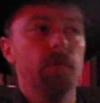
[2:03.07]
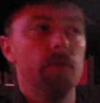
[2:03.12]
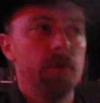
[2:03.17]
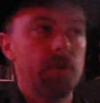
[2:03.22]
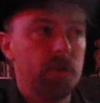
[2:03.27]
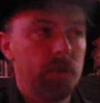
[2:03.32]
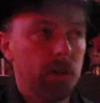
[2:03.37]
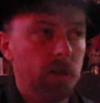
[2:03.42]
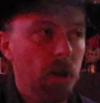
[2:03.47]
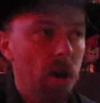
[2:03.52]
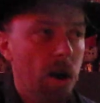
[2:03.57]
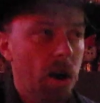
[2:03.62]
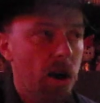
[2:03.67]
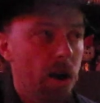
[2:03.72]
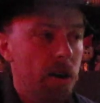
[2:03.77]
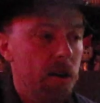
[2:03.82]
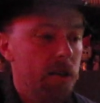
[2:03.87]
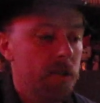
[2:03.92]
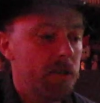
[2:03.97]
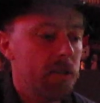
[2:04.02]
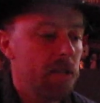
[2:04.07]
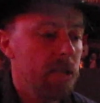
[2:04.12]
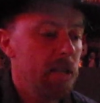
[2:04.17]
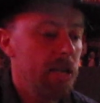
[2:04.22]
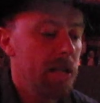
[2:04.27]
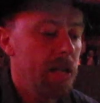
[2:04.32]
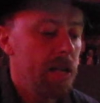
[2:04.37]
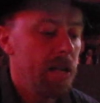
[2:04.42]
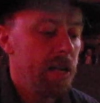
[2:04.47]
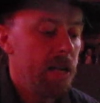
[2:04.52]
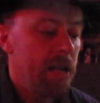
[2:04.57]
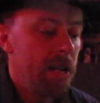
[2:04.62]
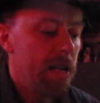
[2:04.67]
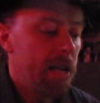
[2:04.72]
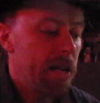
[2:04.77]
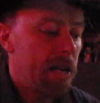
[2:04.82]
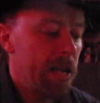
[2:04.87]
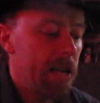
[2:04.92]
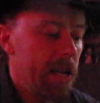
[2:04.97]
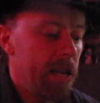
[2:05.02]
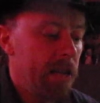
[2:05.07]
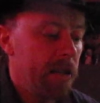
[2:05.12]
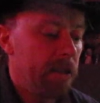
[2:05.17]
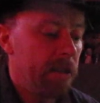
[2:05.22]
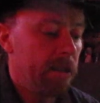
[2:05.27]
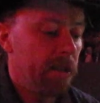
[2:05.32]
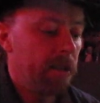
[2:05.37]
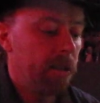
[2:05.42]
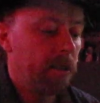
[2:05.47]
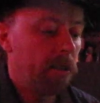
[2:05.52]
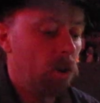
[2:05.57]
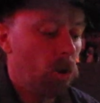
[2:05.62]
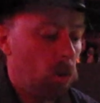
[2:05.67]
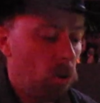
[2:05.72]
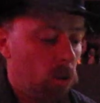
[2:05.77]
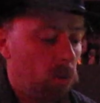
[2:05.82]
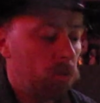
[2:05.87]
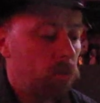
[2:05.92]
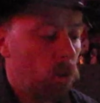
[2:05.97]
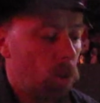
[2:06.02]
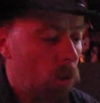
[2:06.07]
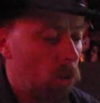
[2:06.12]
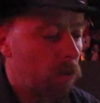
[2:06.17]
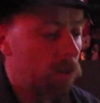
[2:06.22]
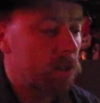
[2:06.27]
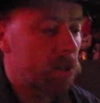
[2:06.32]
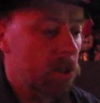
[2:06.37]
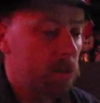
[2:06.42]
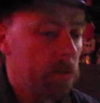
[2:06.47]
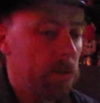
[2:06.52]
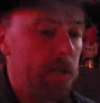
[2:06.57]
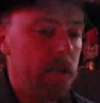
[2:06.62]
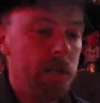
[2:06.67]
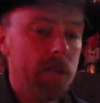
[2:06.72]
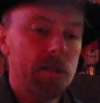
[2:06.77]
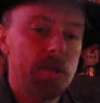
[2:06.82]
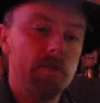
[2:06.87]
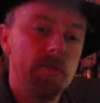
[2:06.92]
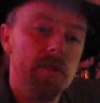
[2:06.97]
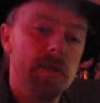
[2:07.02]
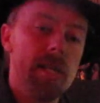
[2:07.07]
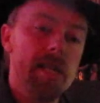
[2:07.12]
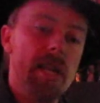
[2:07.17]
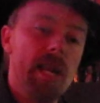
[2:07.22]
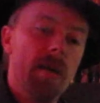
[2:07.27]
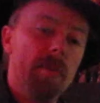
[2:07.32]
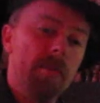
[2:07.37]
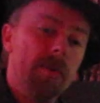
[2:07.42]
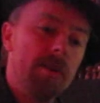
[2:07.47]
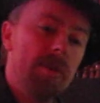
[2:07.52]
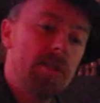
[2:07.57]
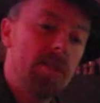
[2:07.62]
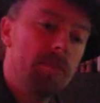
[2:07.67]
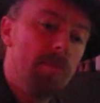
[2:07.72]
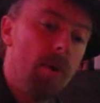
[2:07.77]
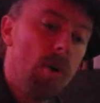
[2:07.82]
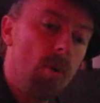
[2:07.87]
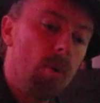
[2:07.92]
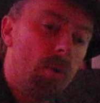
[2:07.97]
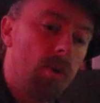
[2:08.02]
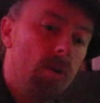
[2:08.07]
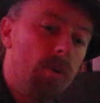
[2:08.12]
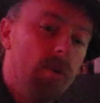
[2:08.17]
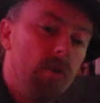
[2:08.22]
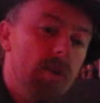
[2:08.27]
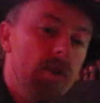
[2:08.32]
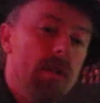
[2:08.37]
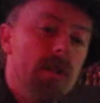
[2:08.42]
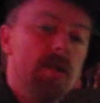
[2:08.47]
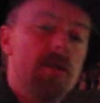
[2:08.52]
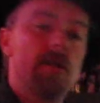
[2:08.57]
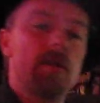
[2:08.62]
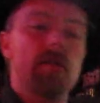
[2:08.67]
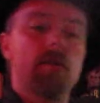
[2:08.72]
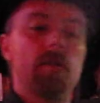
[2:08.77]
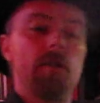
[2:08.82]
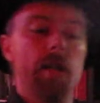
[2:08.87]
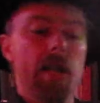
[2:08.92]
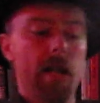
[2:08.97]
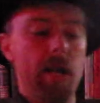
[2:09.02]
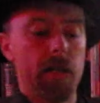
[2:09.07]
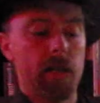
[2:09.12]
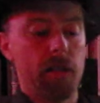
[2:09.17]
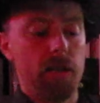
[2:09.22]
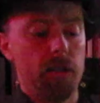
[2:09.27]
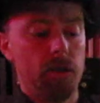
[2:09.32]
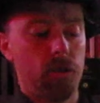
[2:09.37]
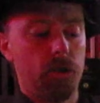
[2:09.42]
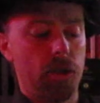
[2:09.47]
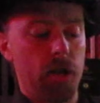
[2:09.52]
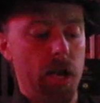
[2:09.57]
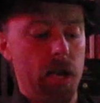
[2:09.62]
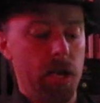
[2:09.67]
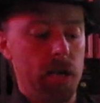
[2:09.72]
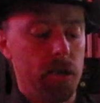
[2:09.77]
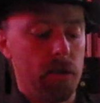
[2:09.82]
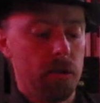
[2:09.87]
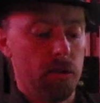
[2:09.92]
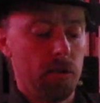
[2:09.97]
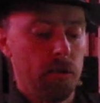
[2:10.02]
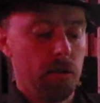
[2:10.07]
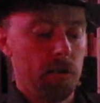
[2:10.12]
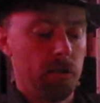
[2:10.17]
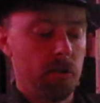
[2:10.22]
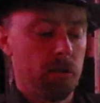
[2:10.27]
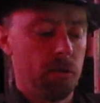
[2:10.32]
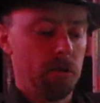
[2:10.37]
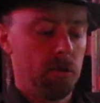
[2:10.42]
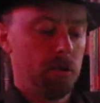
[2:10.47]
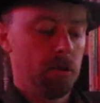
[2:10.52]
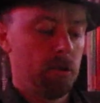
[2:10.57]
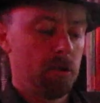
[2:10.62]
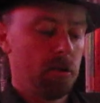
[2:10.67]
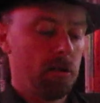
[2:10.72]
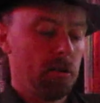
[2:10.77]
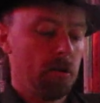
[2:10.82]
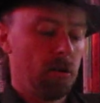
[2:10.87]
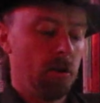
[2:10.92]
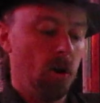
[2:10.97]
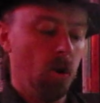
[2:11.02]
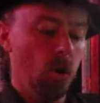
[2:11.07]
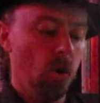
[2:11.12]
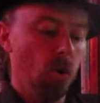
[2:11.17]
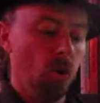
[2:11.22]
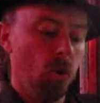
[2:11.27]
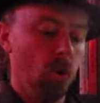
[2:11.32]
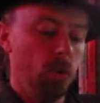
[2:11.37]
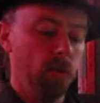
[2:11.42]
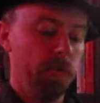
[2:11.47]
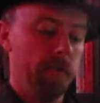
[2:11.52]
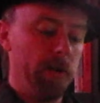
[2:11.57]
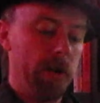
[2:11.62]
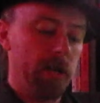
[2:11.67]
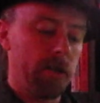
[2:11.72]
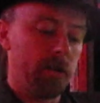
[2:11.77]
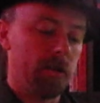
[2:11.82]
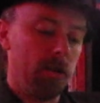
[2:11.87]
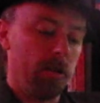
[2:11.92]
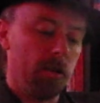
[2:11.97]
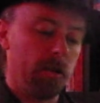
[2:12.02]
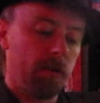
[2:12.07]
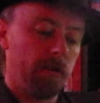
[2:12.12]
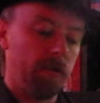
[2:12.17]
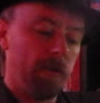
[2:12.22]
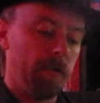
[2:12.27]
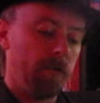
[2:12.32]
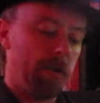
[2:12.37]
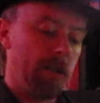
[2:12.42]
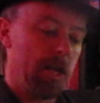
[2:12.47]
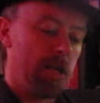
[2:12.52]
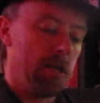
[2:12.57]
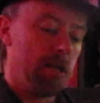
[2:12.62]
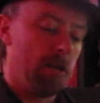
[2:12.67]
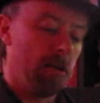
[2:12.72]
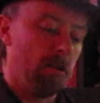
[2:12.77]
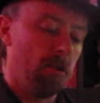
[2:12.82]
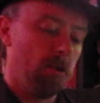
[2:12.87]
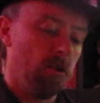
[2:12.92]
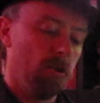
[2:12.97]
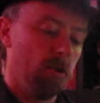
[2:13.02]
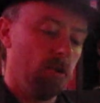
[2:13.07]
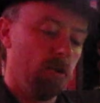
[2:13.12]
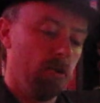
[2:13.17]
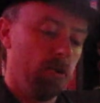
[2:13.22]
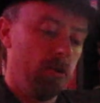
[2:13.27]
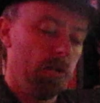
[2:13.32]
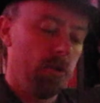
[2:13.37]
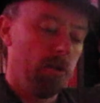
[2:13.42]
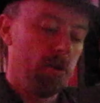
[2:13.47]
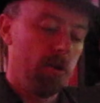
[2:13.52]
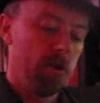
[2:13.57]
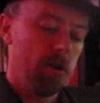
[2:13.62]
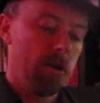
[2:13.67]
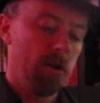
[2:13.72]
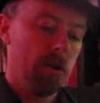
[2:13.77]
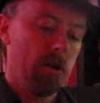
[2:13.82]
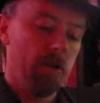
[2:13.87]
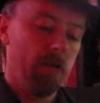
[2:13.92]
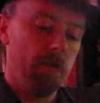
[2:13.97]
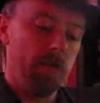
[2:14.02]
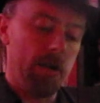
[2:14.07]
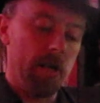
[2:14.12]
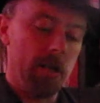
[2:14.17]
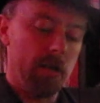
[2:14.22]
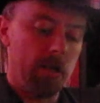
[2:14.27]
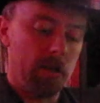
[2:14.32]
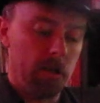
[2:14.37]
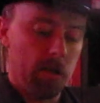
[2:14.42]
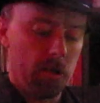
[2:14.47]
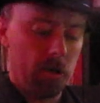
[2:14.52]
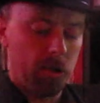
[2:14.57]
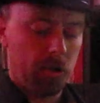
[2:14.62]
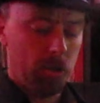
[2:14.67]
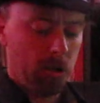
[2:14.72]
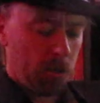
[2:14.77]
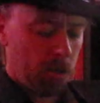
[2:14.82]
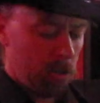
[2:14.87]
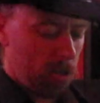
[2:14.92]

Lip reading: with cigars, and go over some of the history. And I'm going to smoke this Connecticut Shade, old vintage, 15-year-old vintage